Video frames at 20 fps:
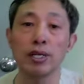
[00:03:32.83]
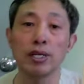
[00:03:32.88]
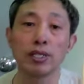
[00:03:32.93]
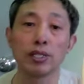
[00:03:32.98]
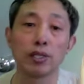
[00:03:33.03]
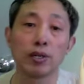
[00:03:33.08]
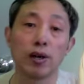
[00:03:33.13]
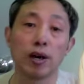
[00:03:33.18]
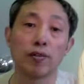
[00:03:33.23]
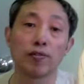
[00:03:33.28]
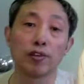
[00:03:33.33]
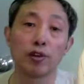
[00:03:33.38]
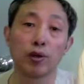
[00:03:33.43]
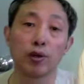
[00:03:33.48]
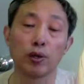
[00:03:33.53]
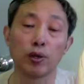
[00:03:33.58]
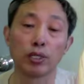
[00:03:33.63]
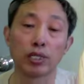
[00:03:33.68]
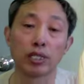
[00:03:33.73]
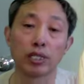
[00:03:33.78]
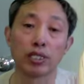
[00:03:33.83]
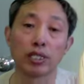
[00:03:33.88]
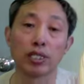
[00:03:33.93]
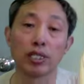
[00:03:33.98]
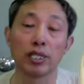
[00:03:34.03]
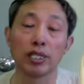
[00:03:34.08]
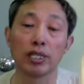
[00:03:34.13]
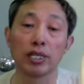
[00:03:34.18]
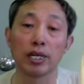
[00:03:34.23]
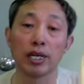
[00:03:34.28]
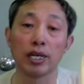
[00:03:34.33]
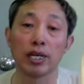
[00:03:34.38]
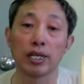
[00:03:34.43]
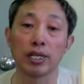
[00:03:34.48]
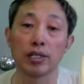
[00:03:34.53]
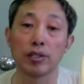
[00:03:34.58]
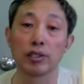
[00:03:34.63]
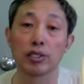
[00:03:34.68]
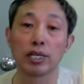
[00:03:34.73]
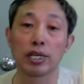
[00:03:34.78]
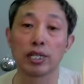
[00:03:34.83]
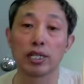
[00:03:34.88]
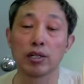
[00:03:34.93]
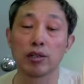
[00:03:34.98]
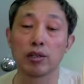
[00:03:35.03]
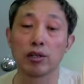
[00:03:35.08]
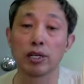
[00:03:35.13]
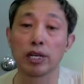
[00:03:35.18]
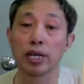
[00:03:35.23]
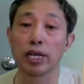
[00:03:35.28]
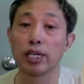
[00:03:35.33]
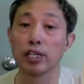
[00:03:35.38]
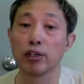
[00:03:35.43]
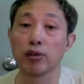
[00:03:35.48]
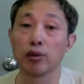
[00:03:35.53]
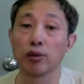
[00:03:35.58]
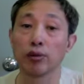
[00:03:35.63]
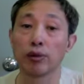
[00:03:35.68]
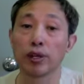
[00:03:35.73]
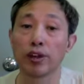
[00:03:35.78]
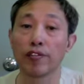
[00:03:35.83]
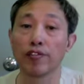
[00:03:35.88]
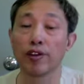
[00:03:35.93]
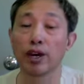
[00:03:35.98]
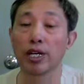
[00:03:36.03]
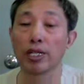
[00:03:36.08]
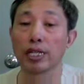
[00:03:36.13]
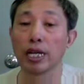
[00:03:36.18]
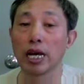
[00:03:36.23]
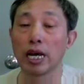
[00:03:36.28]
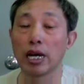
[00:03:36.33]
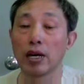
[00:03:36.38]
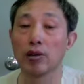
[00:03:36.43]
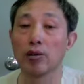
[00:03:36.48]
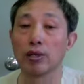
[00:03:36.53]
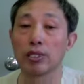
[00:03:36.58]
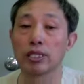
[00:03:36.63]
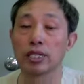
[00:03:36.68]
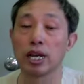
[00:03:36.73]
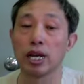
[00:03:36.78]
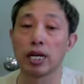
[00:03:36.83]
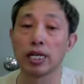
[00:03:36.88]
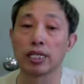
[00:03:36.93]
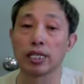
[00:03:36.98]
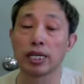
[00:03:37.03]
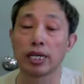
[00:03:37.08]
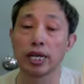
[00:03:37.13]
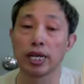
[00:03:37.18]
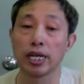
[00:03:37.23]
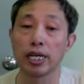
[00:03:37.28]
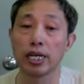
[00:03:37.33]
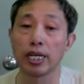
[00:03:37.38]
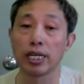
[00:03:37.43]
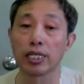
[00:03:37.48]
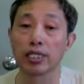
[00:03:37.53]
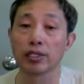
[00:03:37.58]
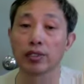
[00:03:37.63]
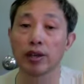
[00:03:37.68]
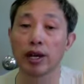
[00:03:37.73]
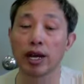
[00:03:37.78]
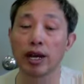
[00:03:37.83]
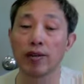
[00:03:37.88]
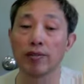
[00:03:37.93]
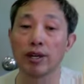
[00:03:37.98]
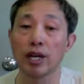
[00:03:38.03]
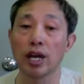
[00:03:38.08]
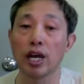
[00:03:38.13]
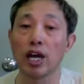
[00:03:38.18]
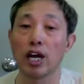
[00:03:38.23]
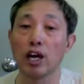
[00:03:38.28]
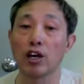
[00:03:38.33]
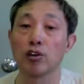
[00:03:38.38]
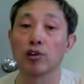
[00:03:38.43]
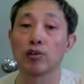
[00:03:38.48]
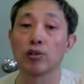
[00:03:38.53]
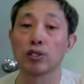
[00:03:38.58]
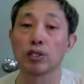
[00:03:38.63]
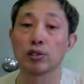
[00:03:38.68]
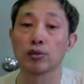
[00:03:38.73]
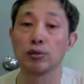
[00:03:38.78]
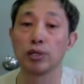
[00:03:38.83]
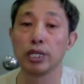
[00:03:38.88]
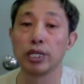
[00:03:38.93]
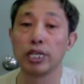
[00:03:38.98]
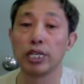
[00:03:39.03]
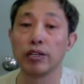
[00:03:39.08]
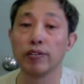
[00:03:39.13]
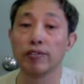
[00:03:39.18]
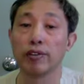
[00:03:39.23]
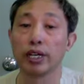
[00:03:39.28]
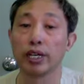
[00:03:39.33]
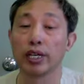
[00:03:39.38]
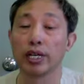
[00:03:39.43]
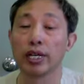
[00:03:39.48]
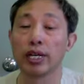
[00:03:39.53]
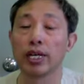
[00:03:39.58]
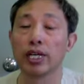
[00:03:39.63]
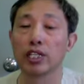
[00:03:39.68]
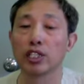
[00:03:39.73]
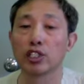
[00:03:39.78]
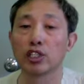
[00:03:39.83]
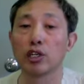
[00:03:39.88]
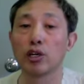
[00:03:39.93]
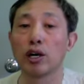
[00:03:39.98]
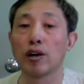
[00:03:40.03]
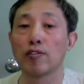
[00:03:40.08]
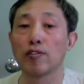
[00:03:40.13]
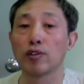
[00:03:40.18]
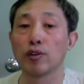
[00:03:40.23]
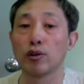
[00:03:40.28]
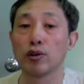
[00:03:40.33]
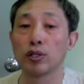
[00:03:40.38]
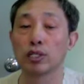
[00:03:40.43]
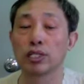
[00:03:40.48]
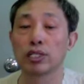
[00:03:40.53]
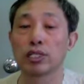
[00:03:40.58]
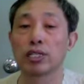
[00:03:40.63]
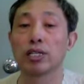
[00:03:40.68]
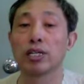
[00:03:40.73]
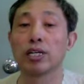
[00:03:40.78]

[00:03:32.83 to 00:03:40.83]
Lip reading: So of course, see, you say that, okay, you already found out what kind of headaches you have, how going to relieve it. So of course,